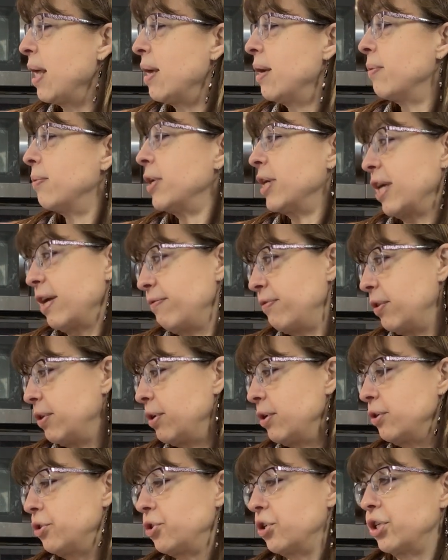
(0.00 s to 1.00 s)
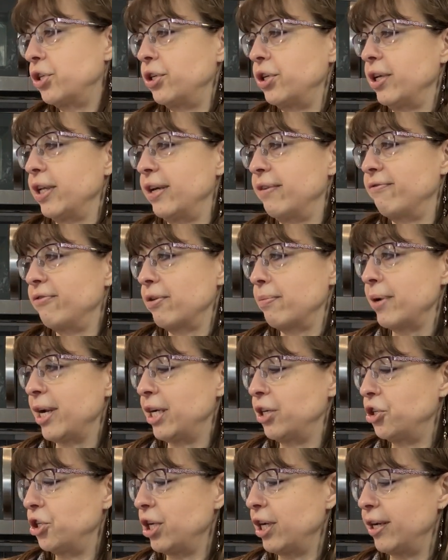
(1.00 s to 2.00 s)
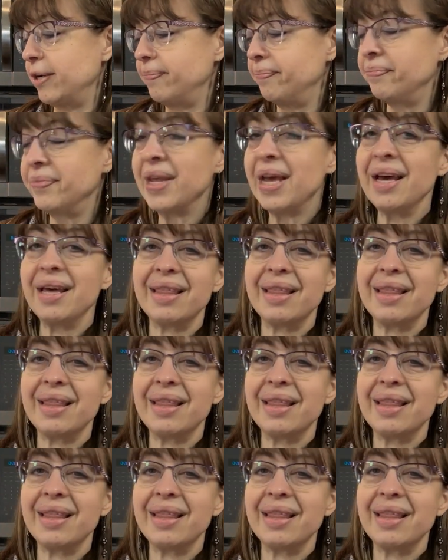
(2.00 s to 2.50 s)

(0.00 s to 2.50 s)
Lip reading: We gave you the nutritional information.